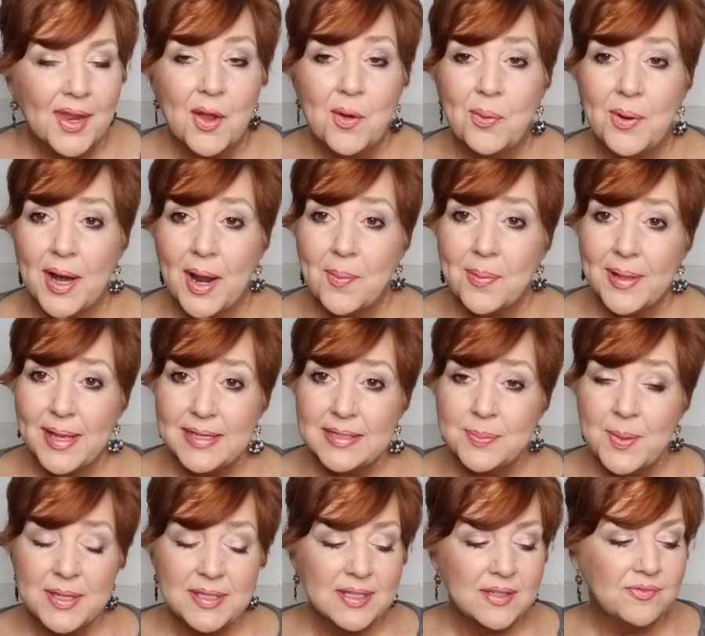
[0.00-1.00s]
When I placed
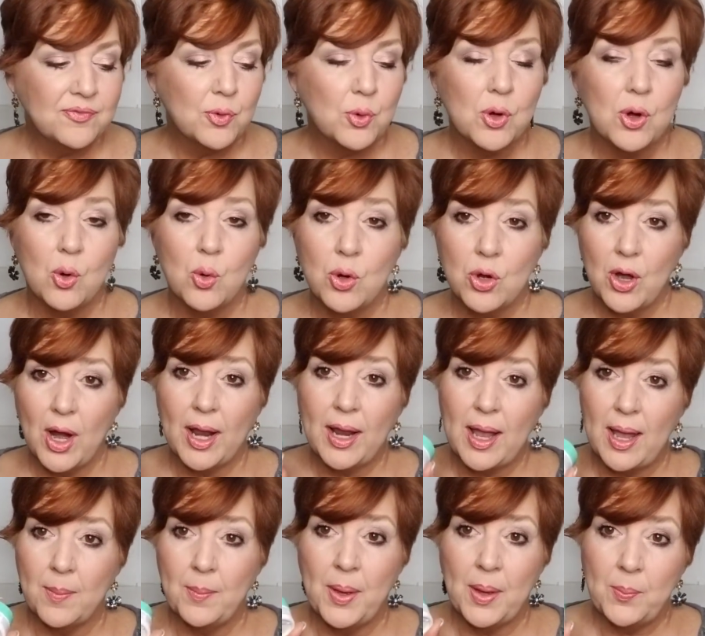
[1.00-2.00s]
my Sephora order, I
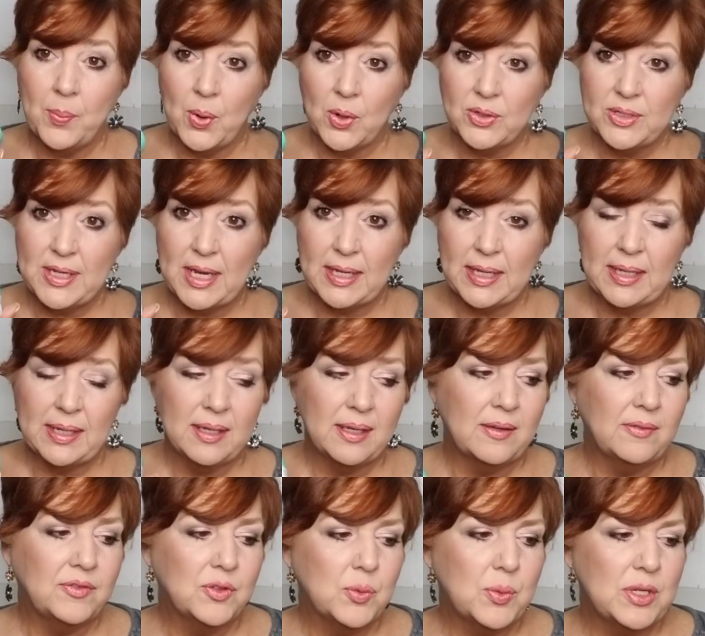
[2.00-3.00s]
got my birthday gift,